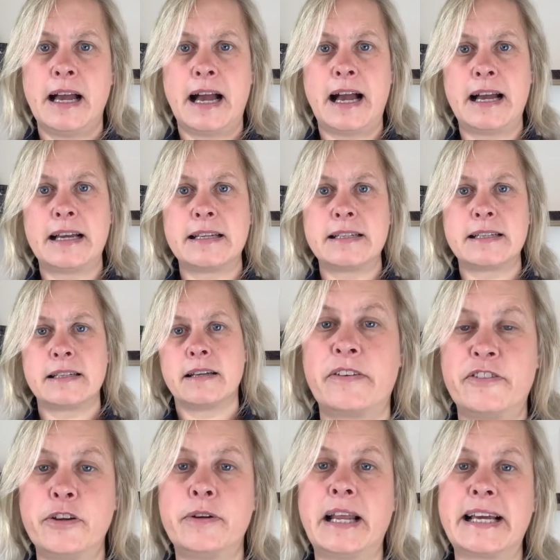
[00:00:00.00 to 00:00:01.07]
And if
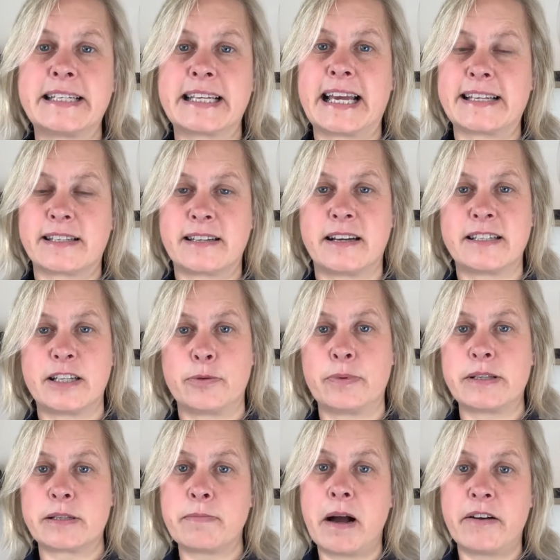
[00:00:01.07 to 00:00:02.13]
you'd like to get started with
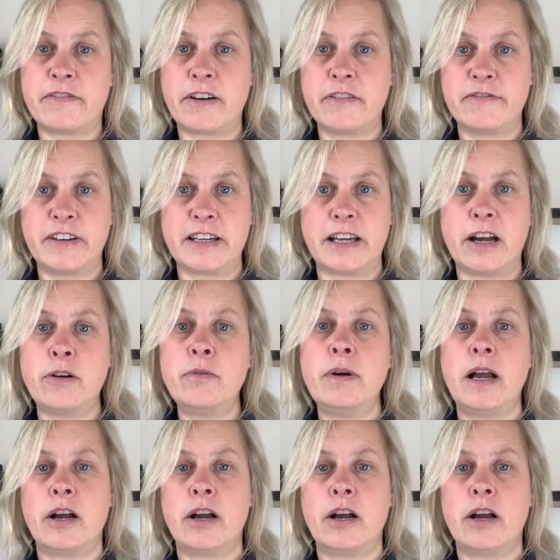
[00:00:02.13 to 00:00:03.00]
smartphone video,